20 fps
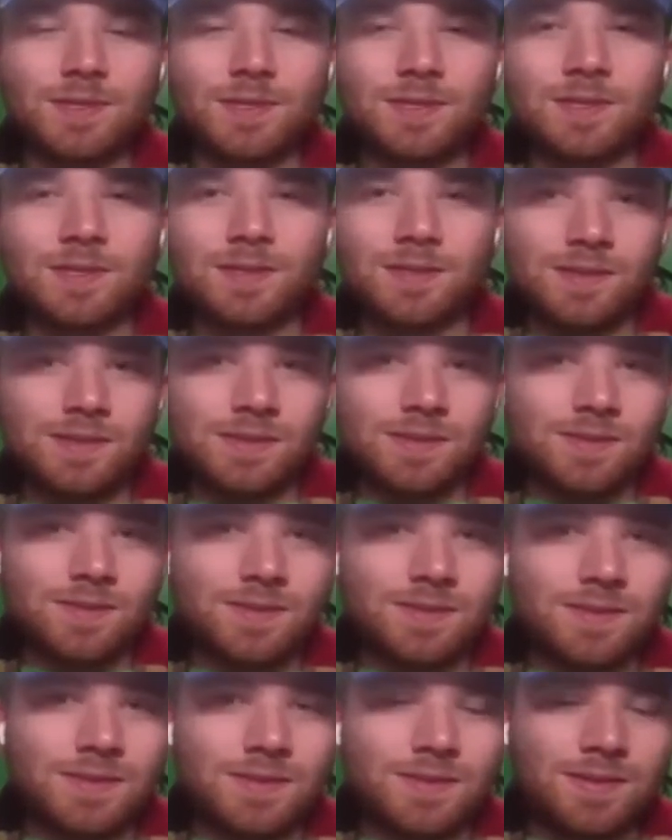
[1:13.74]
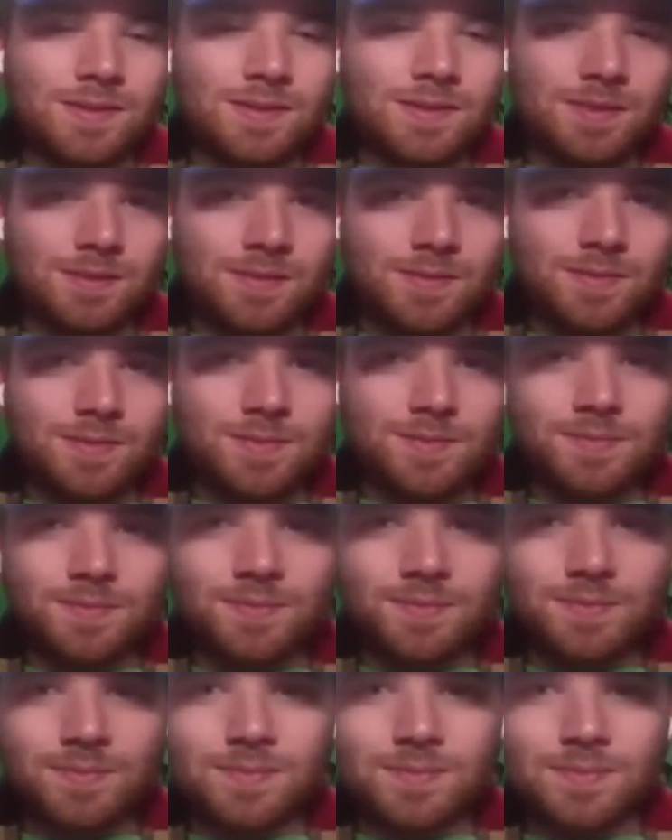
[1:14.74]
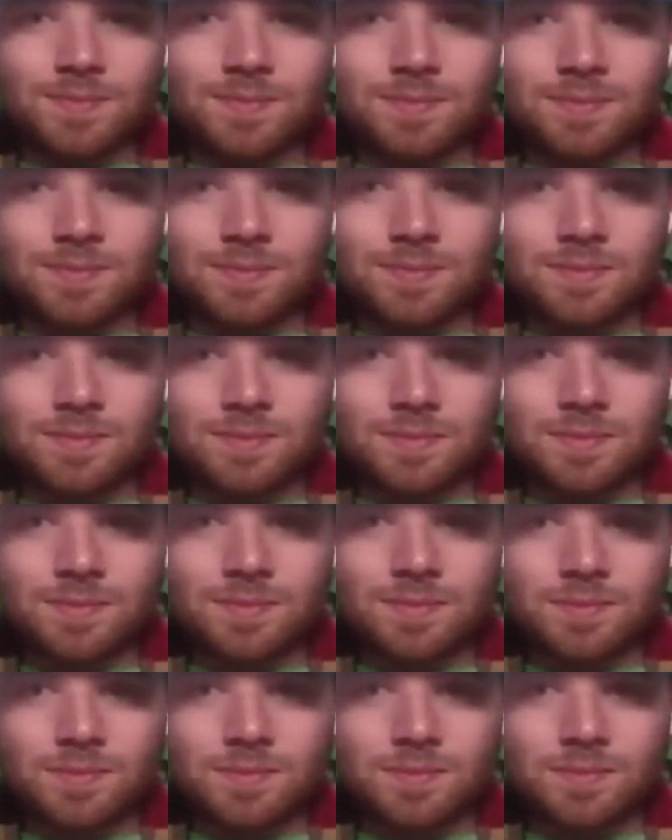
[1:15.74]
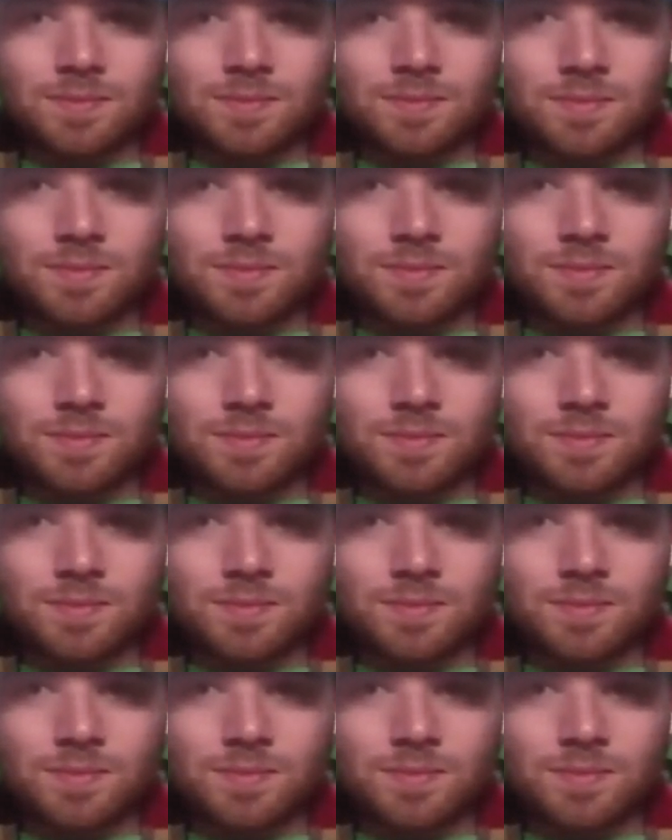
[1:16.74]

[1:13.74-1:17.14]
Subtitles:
No words are spoken by the person on screen.